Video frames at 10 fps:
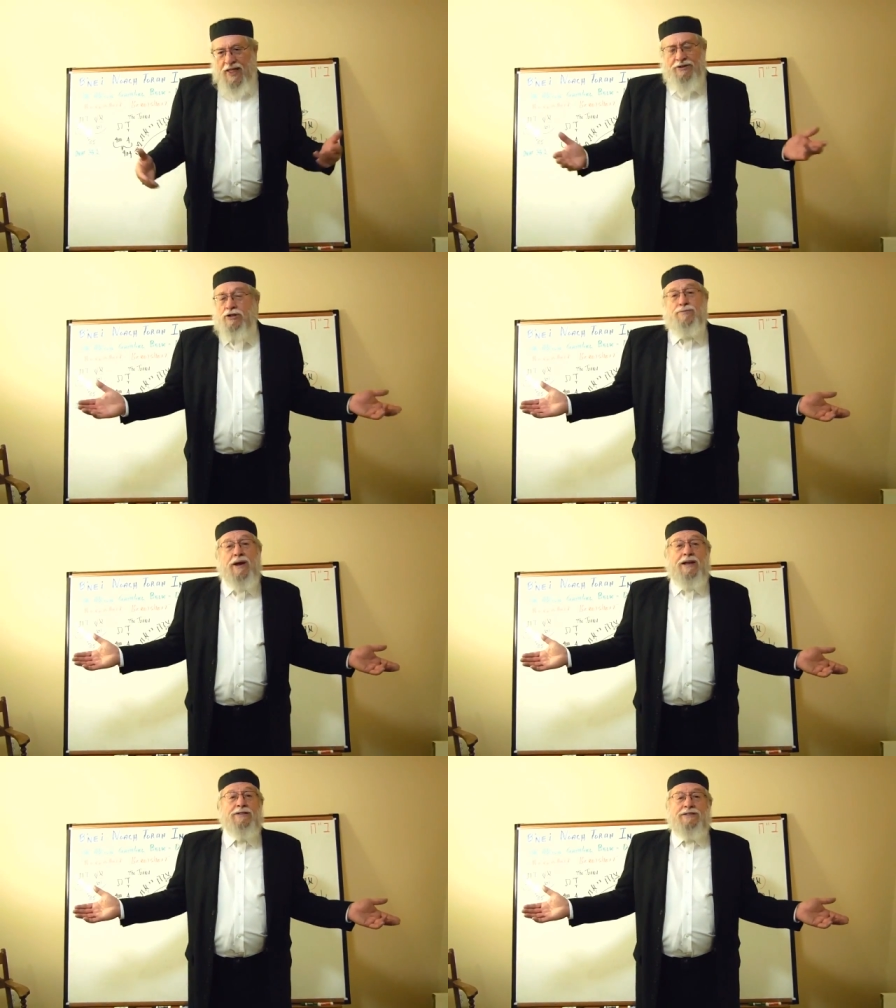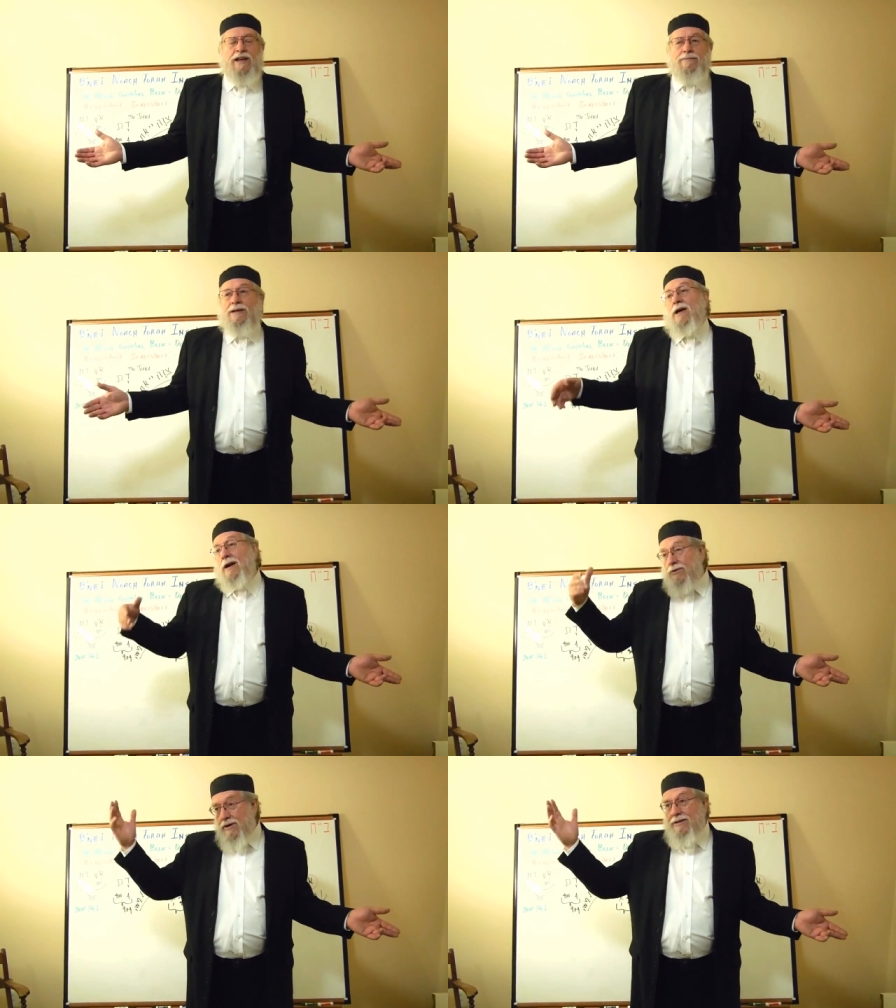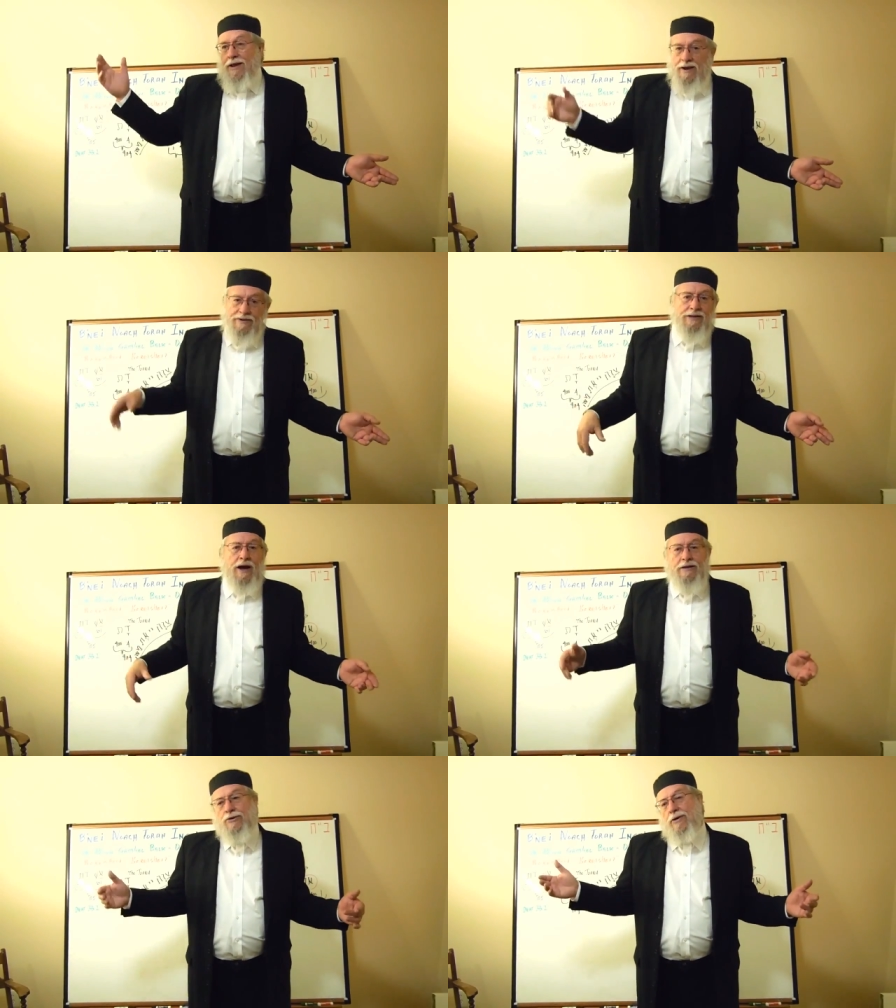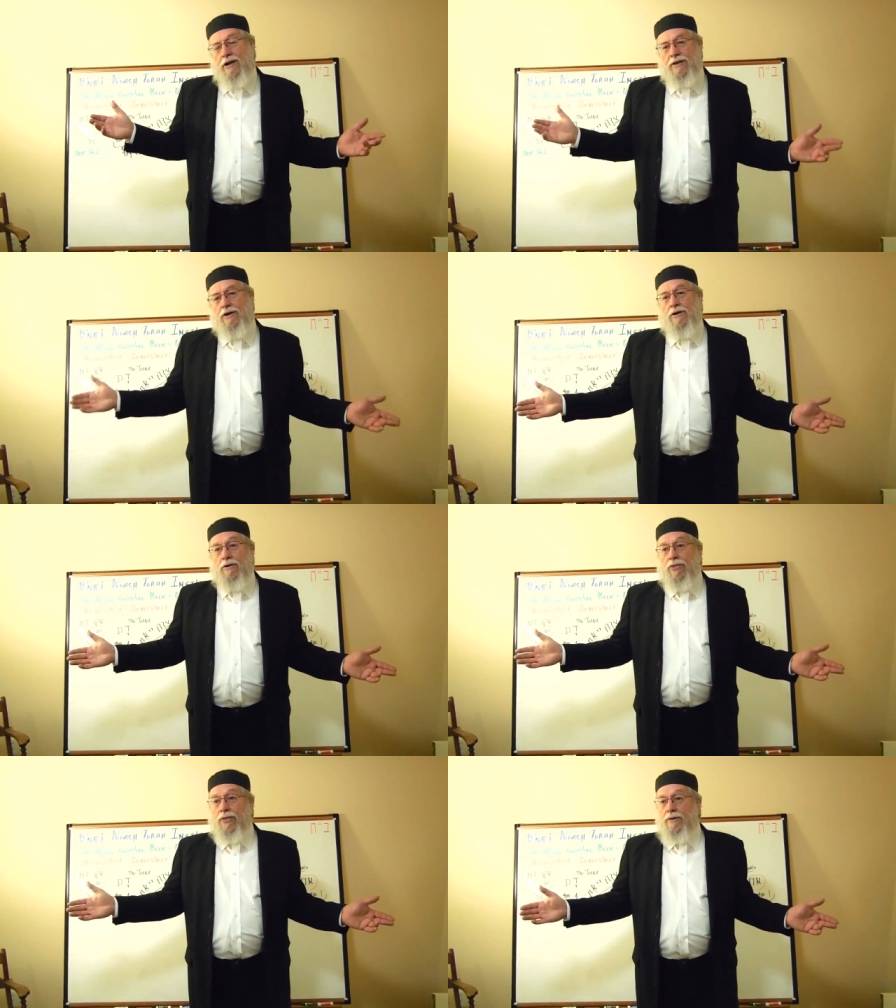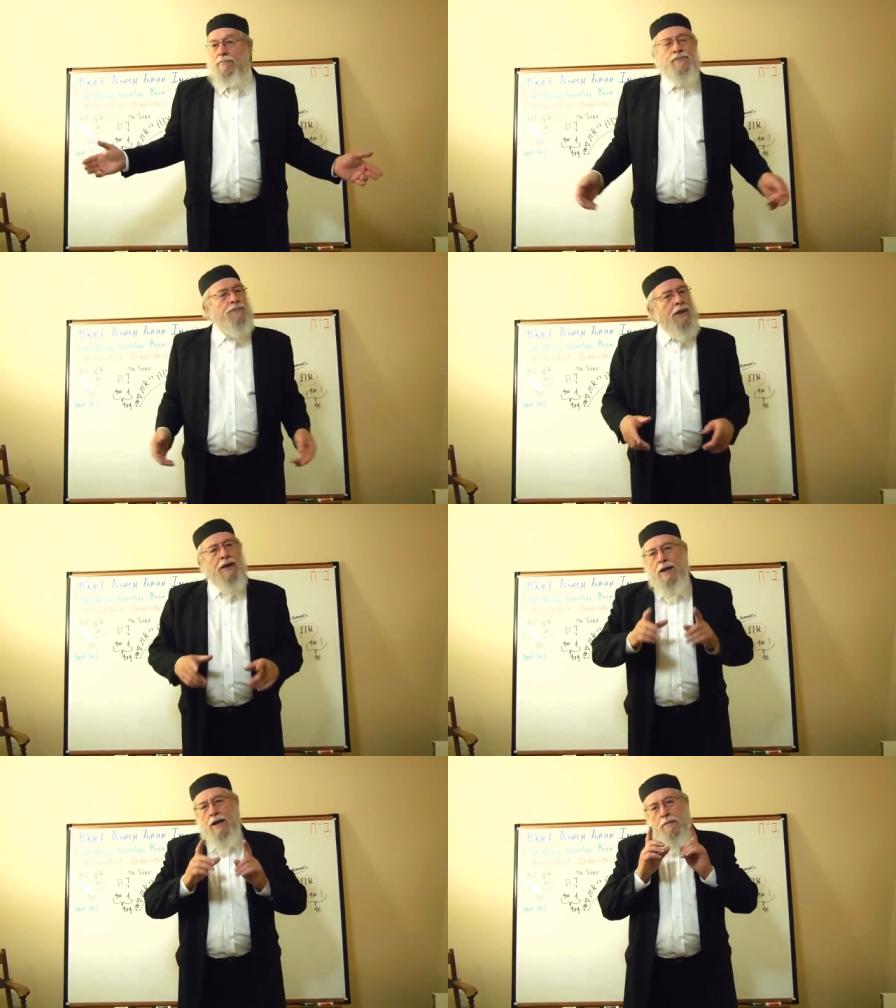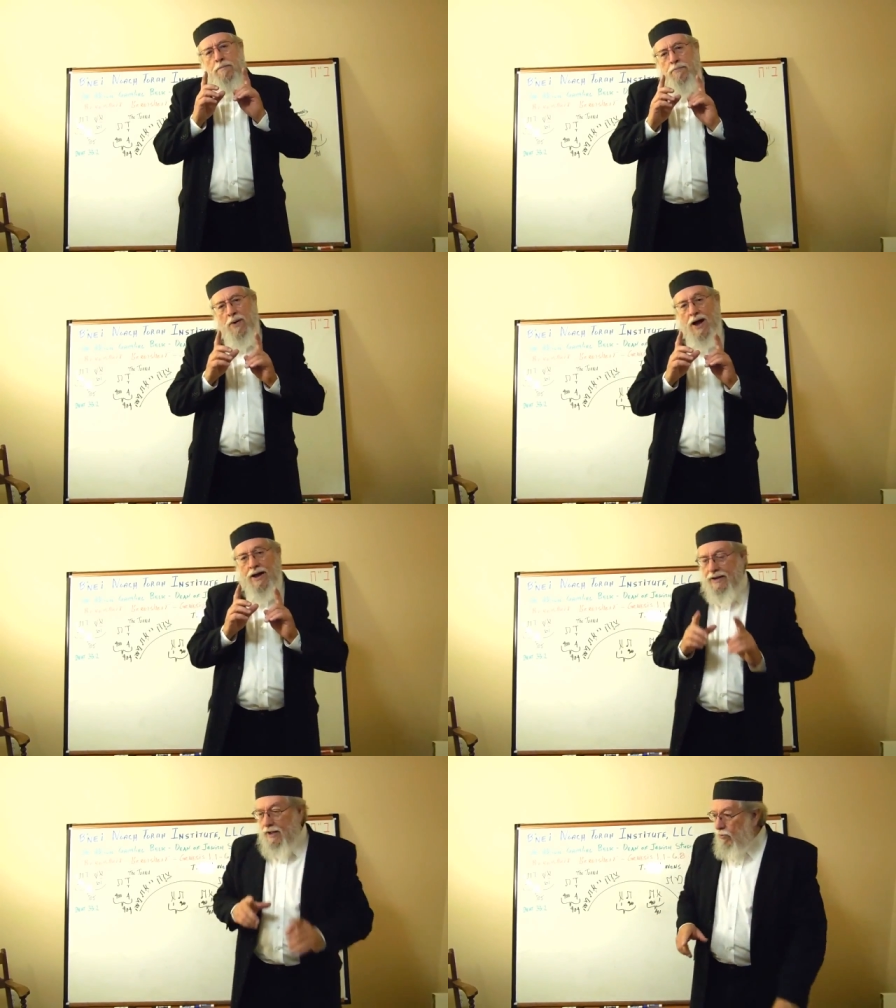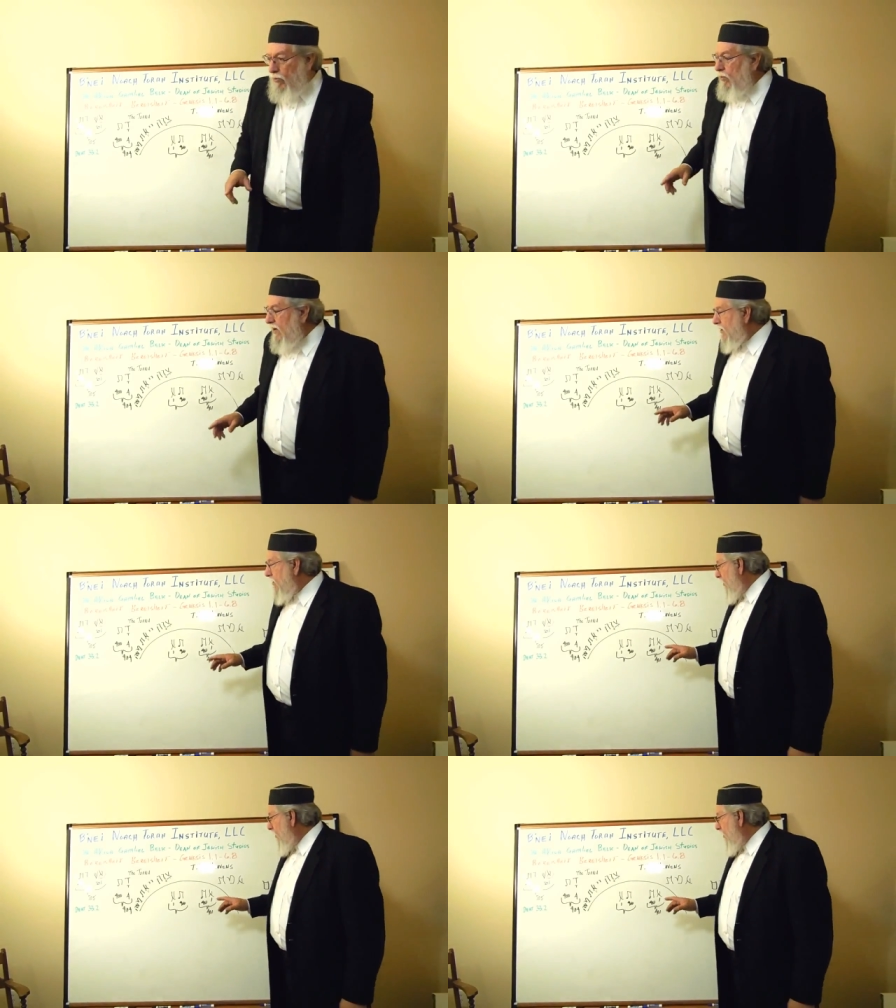that's just making a statement. God created the heaven, God created the earth. But when we